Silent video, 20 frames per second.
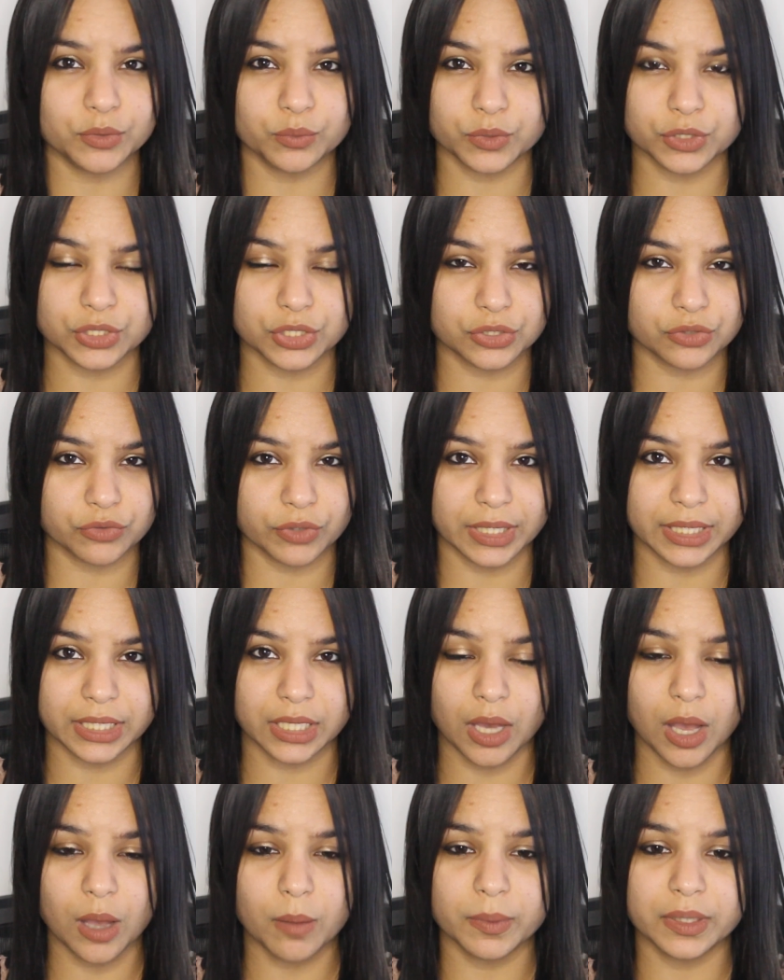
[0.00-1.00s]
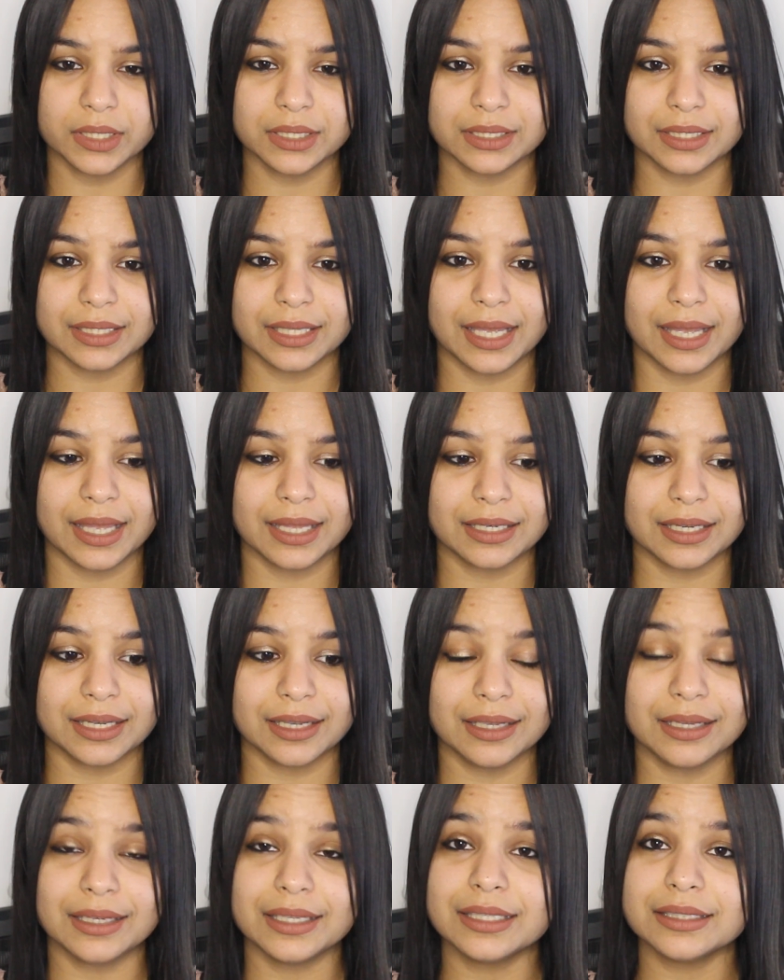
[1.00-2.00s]
which is really common,
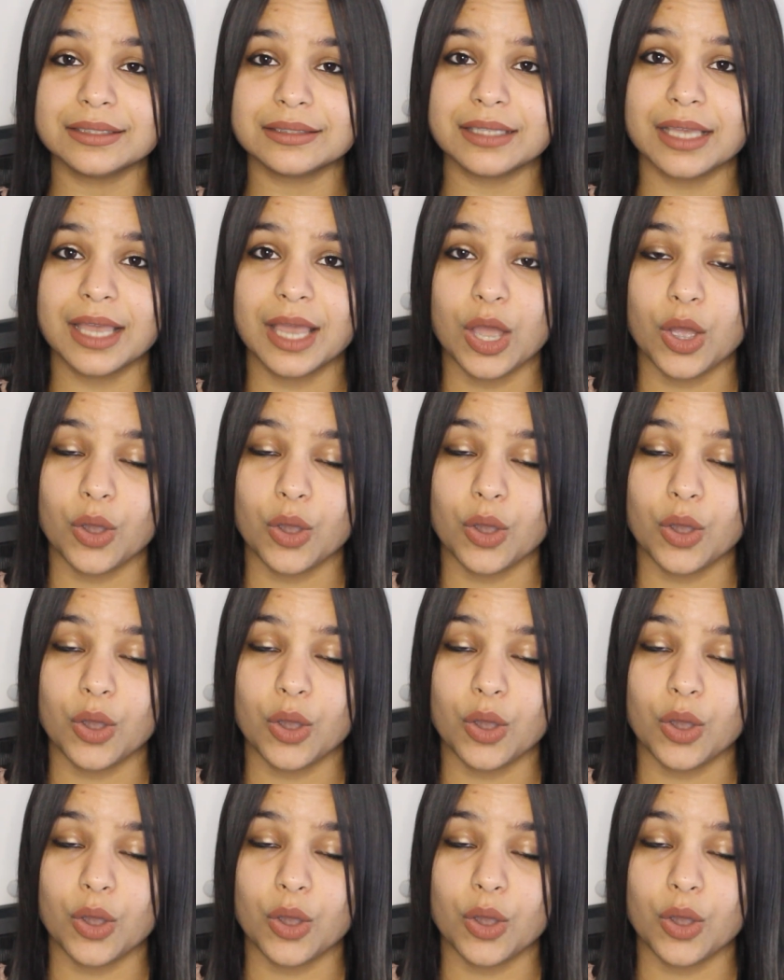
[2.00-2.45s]
that it is